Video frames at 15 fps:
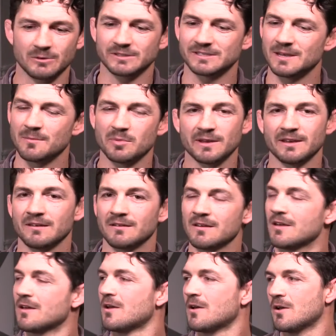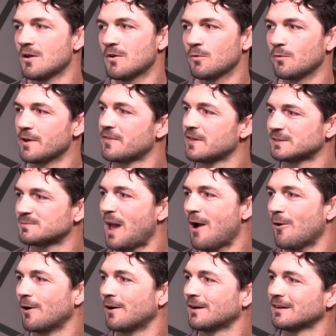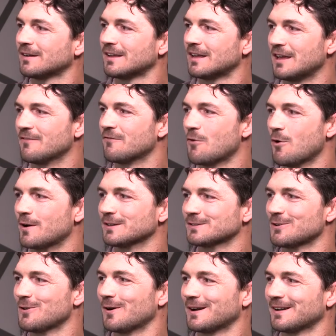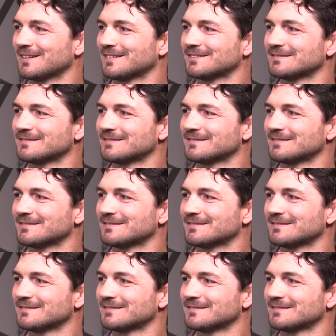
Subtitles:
It was simply, with his power and for his glory.